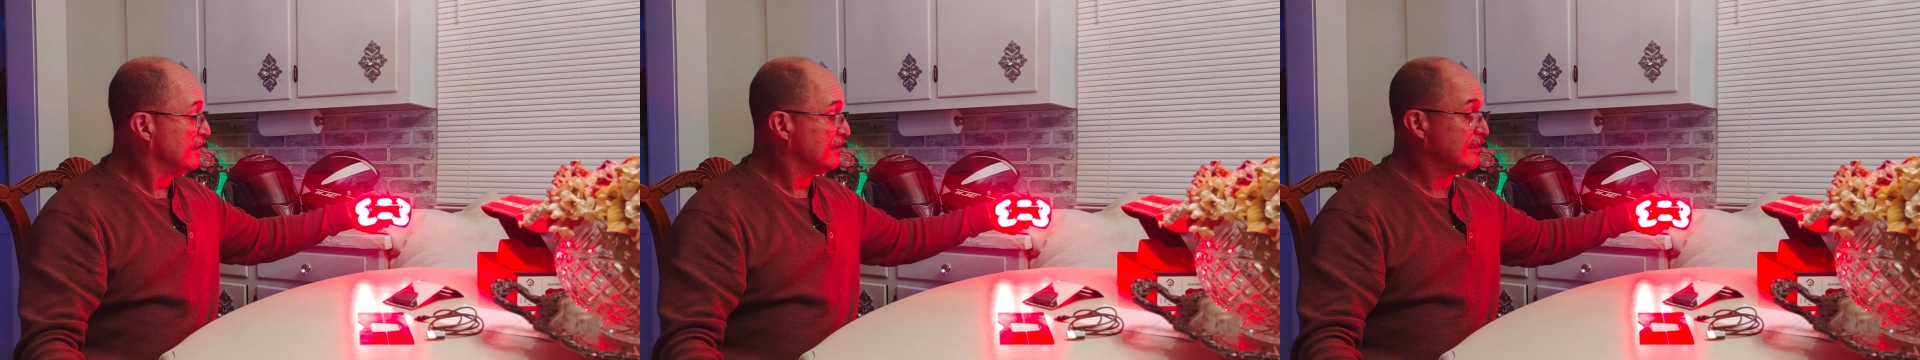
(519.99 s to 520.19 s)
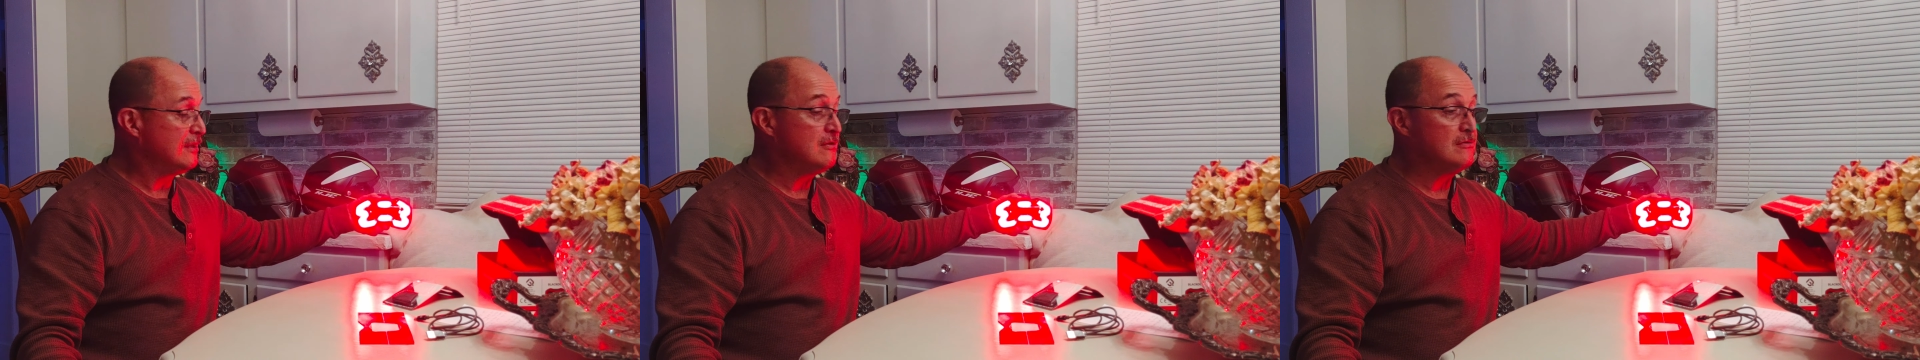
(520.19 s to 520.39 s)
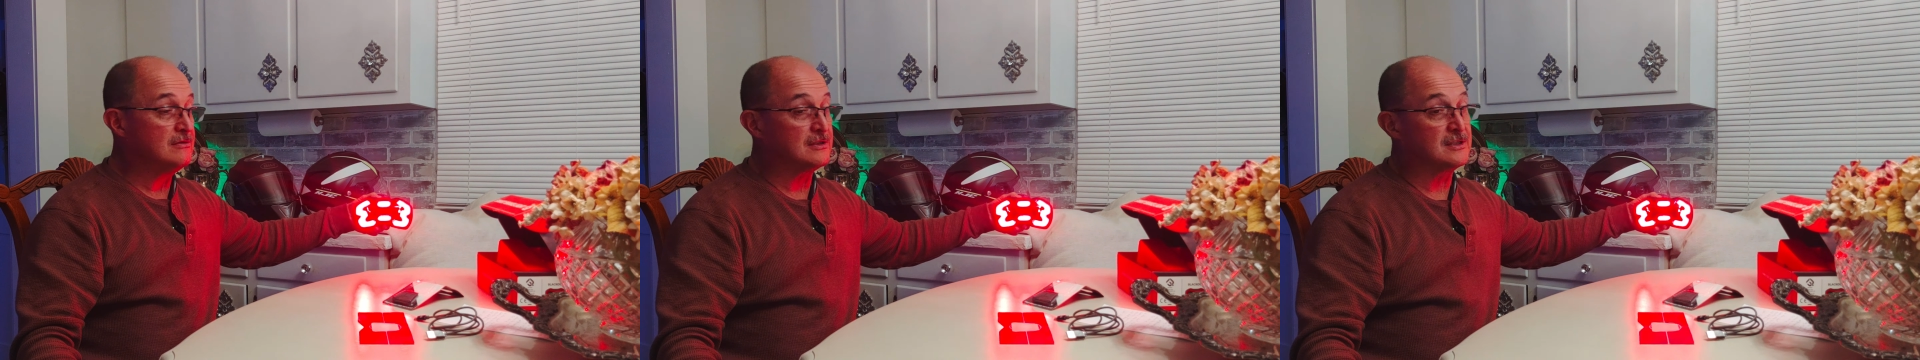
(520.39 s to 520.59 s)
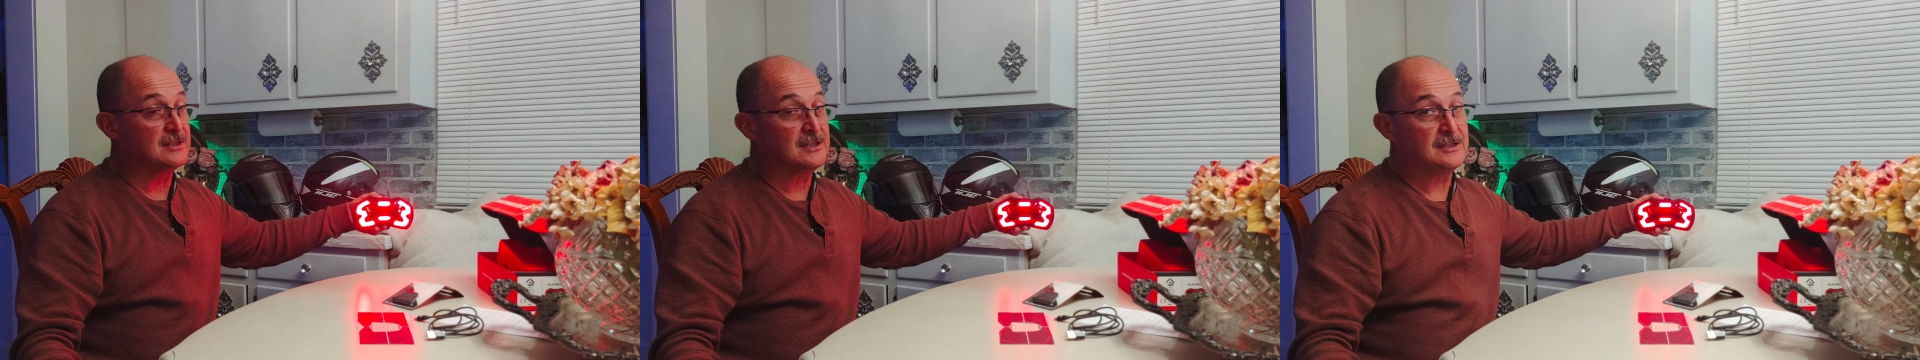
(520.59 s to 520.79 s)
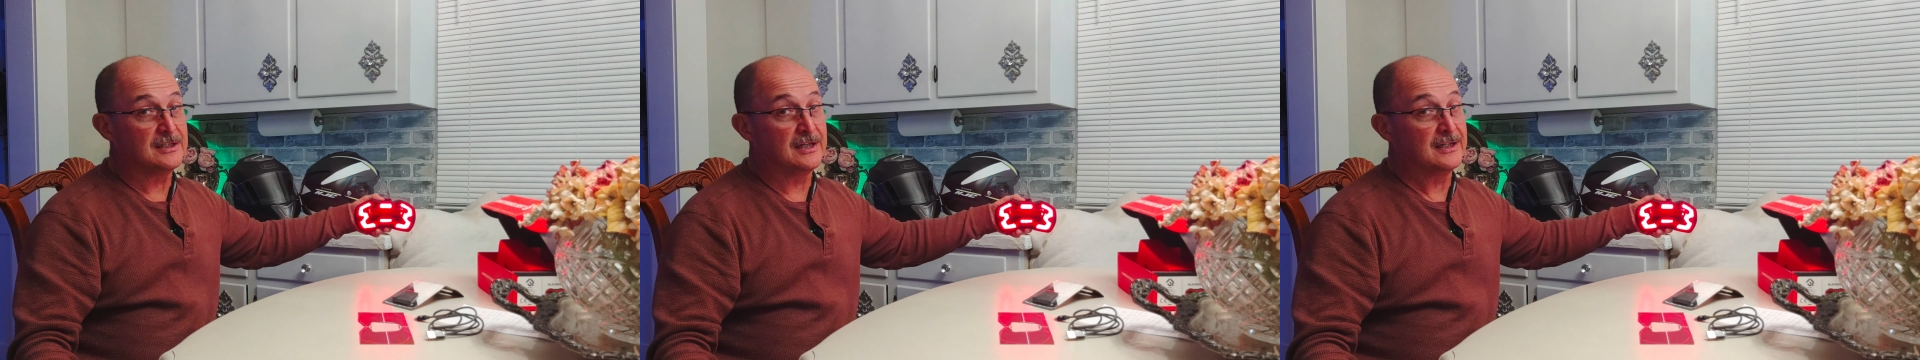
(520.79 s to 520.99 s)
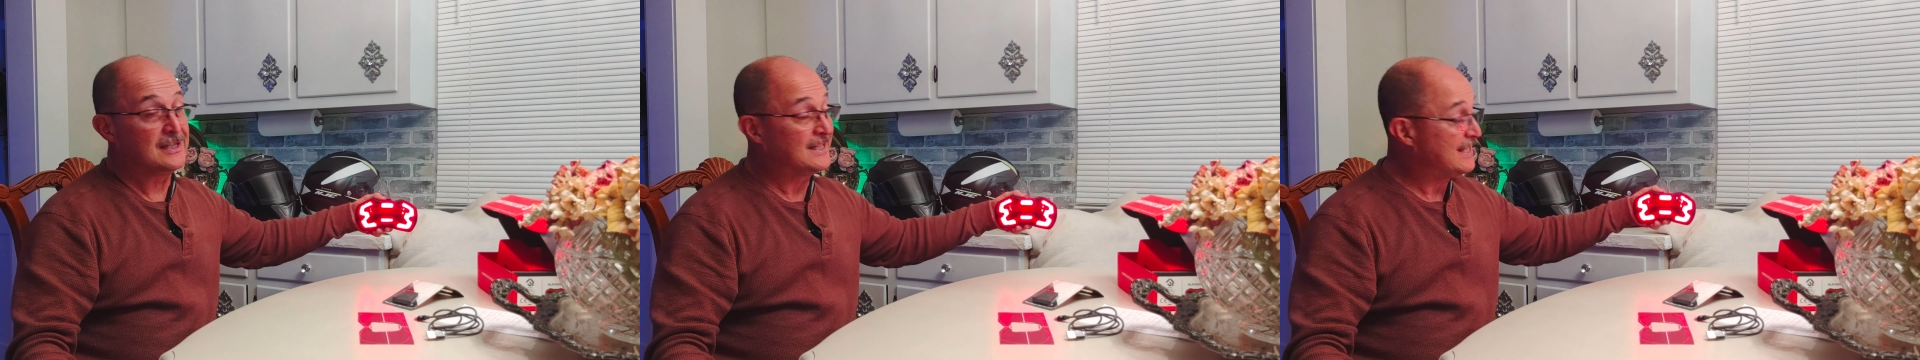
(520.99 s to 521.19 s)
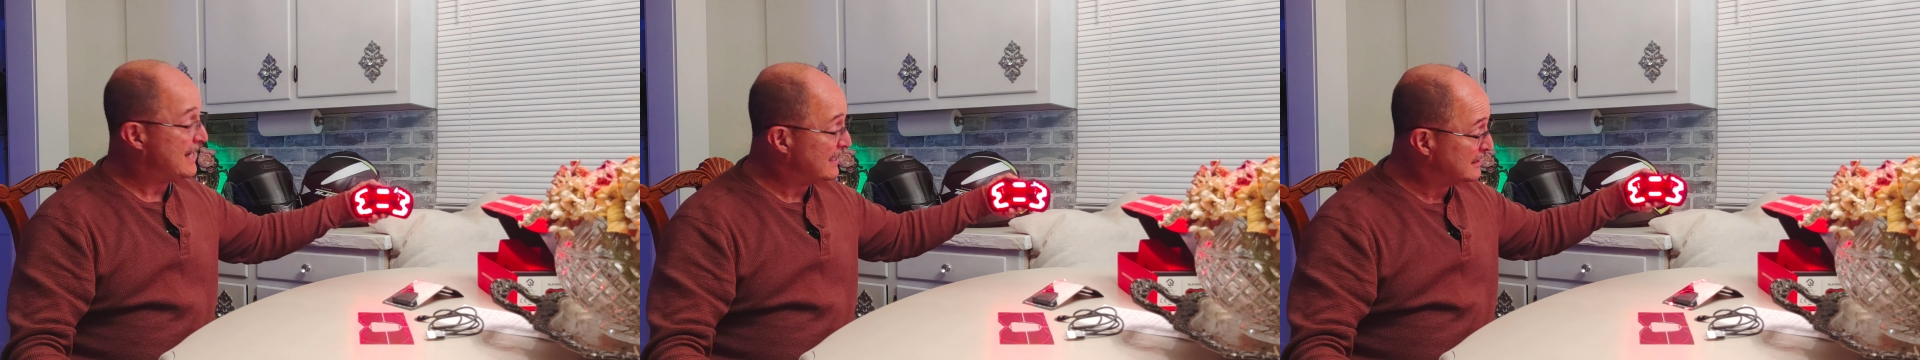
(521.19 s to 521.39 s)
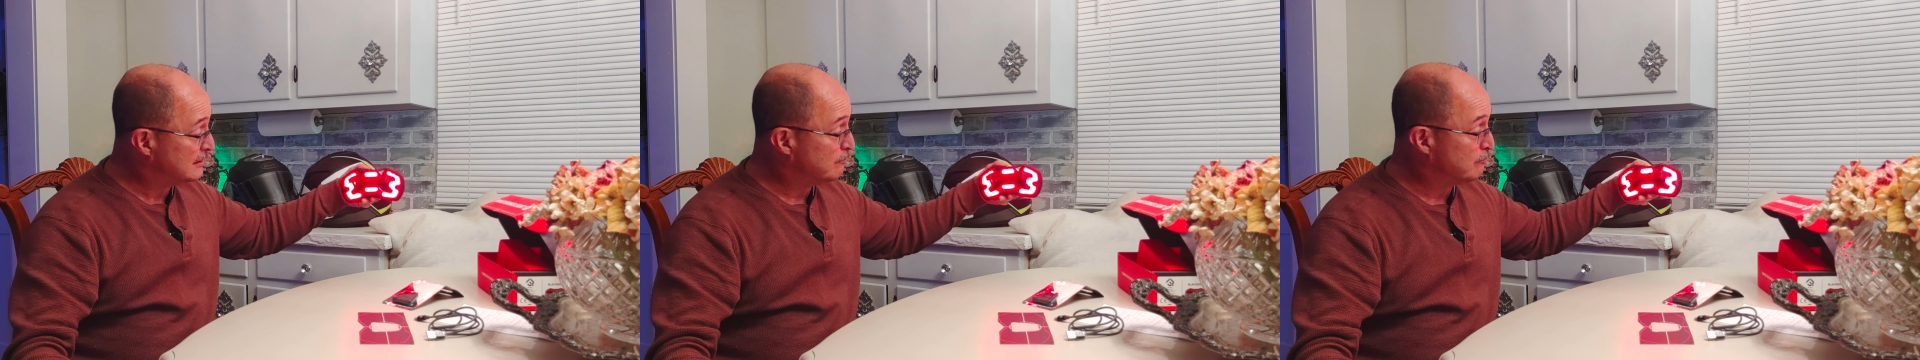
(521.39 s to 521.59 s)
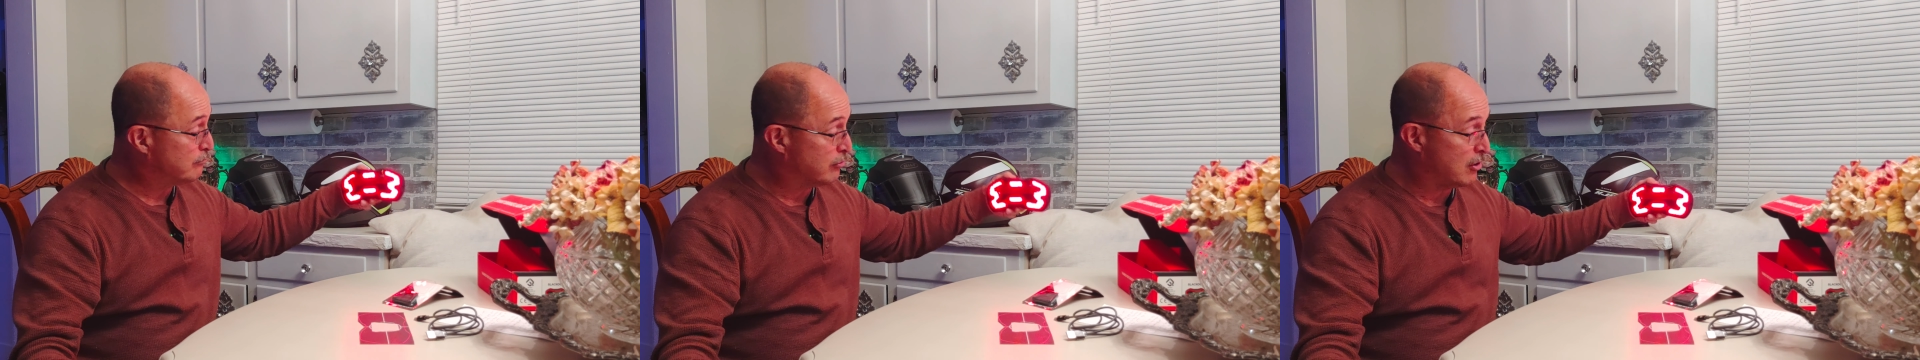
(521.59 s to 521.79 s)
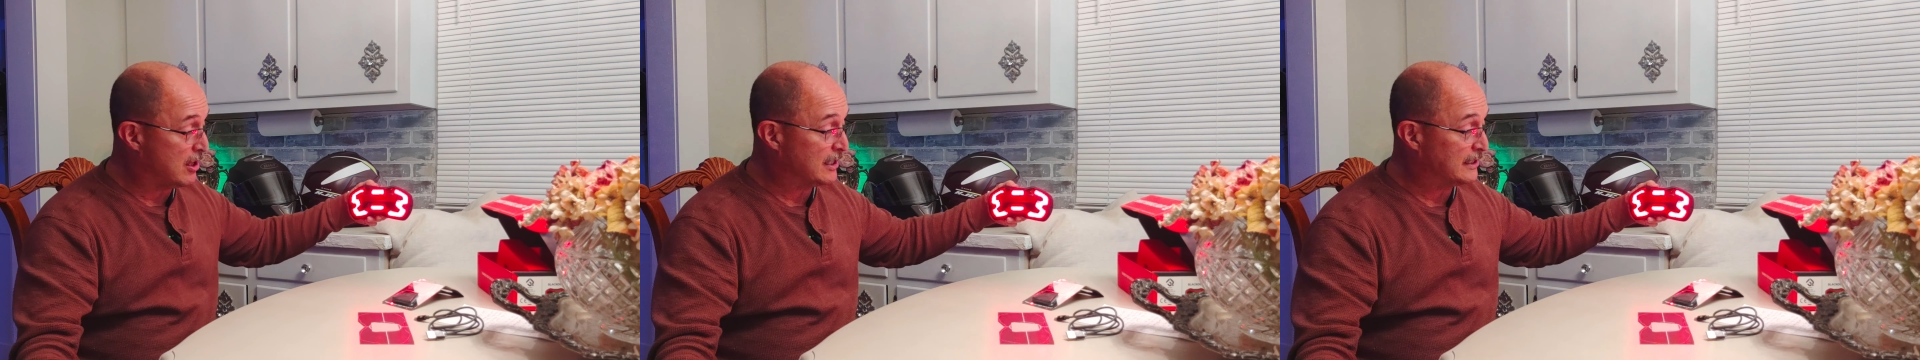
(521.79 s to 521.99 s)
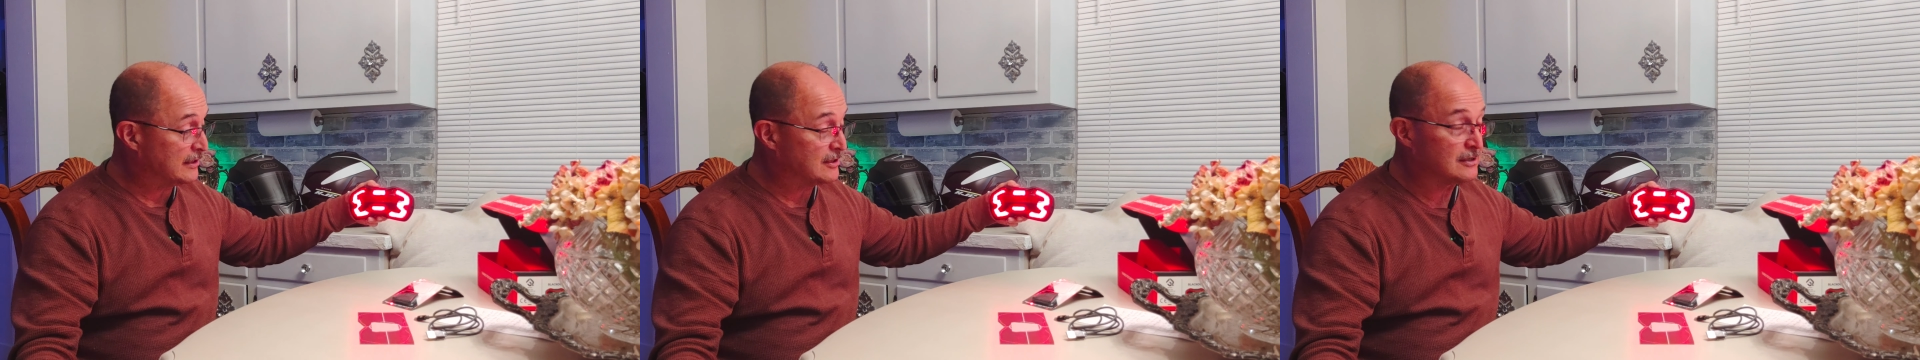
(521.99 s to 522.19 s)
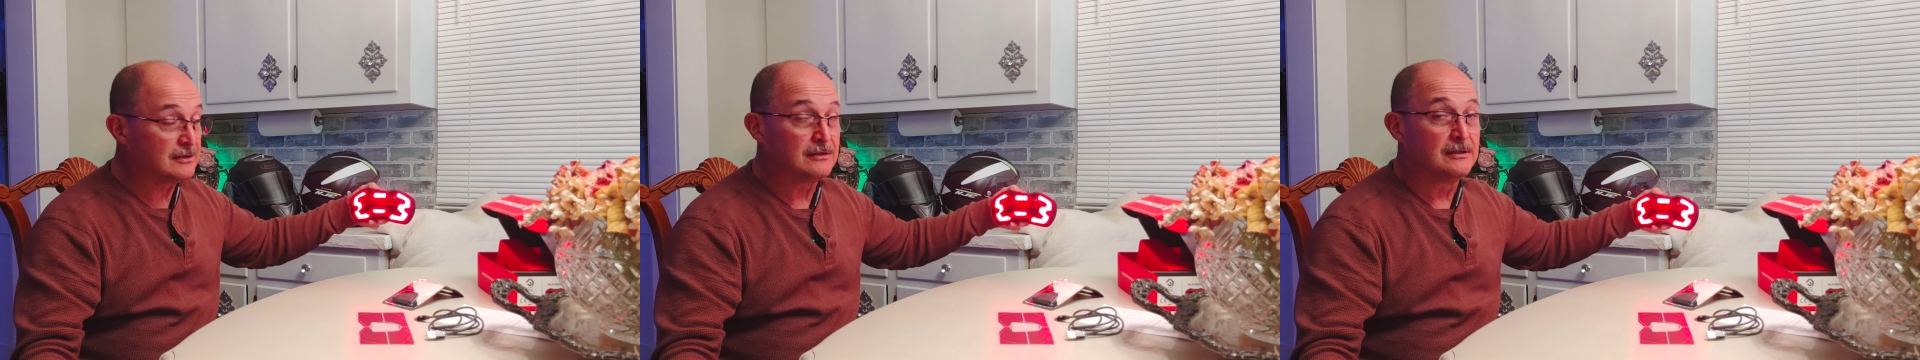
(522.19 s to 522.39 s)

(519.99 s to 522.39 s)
They're going to see that, and that's bright.